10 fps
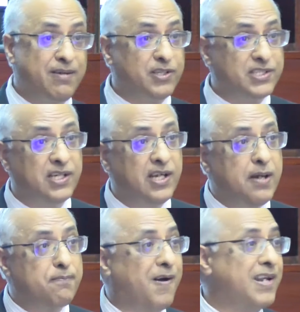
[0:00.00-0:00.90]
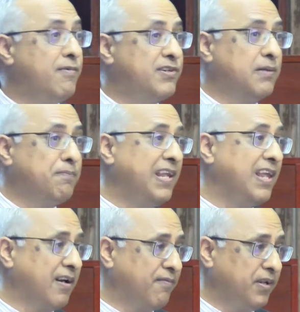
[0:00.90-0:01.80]
much fundamental pillar
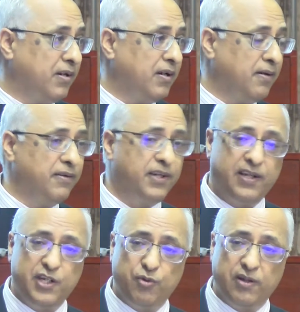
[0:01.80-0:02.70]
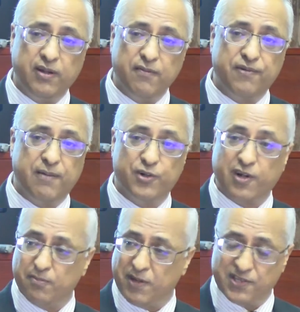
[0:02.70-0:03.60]
of the UN Framework
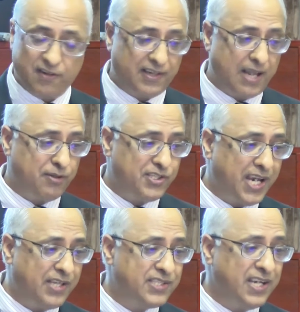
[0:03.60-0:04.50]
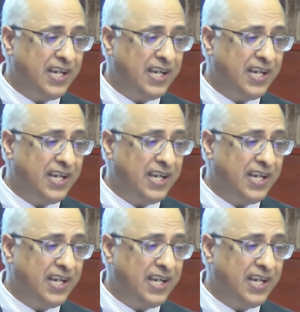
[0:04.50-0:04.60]
Convention on Climate Change.